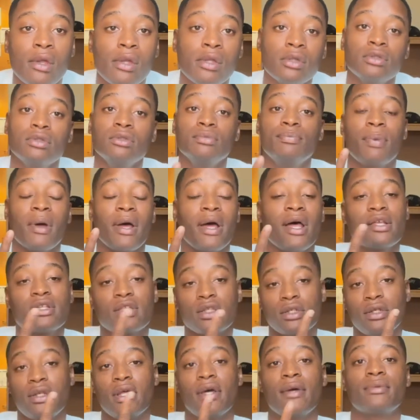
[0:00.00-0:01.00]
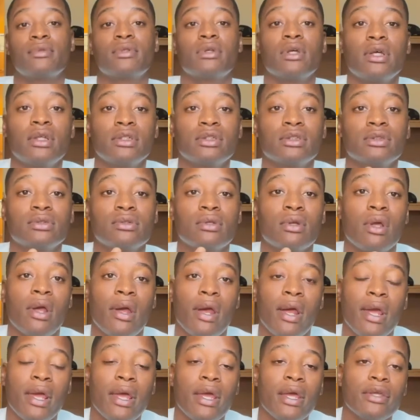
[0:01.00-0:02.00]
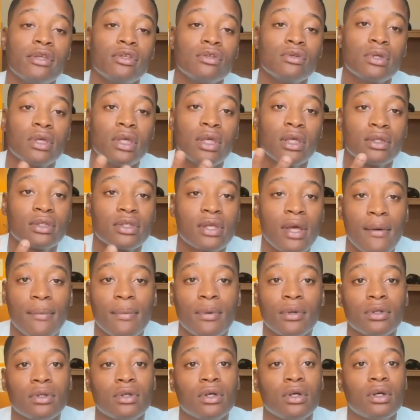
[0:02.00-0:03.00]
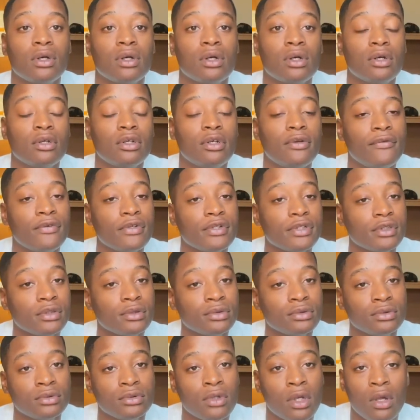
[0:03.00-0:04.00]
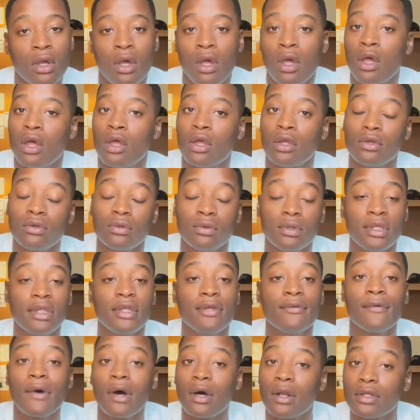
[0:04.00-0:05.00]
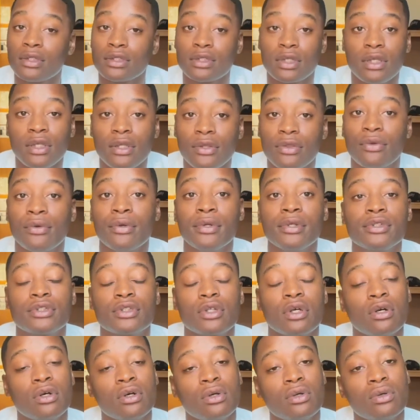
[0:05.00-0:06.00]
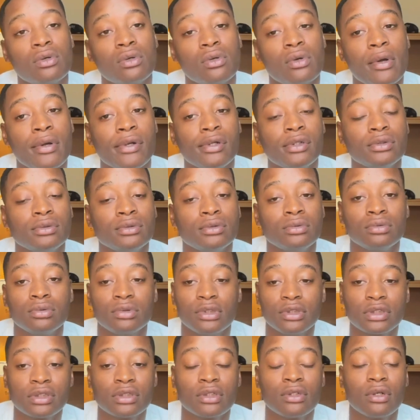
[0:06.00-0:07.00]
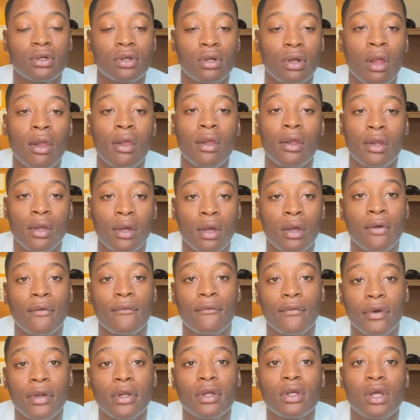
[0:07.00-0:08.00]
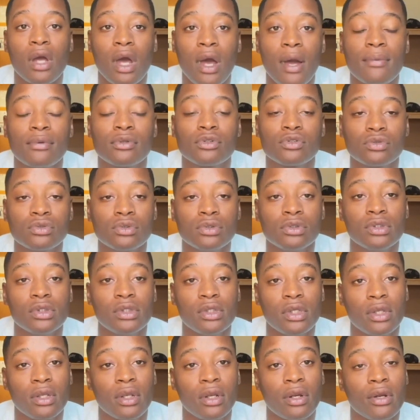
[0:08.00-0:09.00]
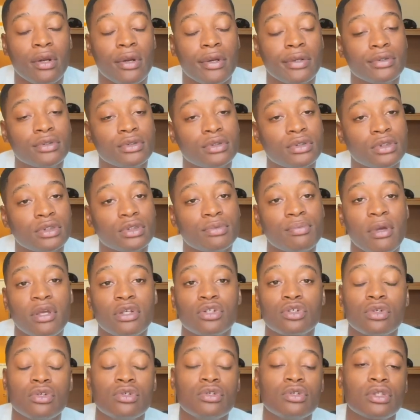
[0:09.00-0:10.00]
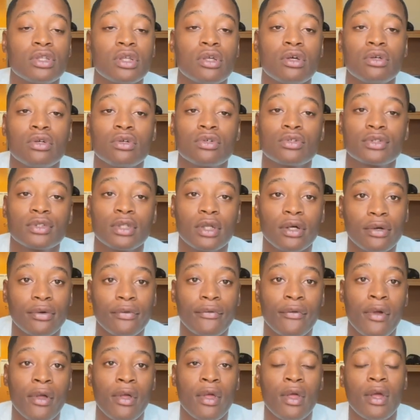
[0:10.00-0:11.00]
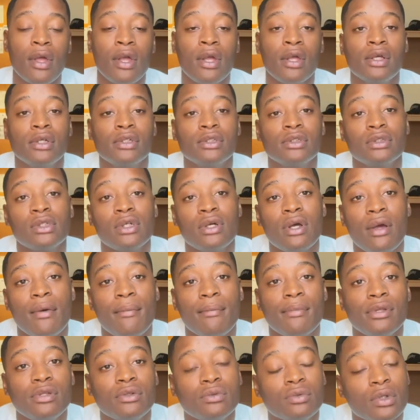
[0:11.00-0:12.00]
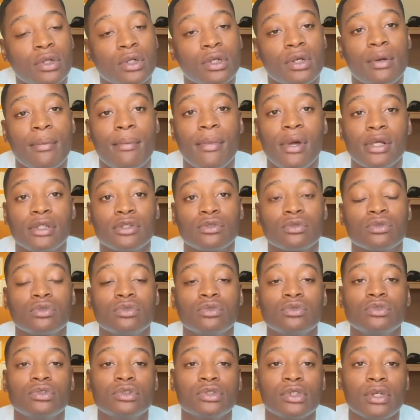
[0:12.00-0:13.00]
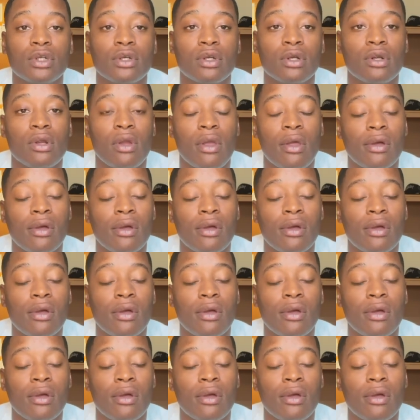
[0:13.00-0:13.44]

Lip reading: you pass the depth test, and you get top of division, you leave out as an E3. So it's a very good opportunity in there. Just make sure you stay on your stuff and be one of the best recruits in there.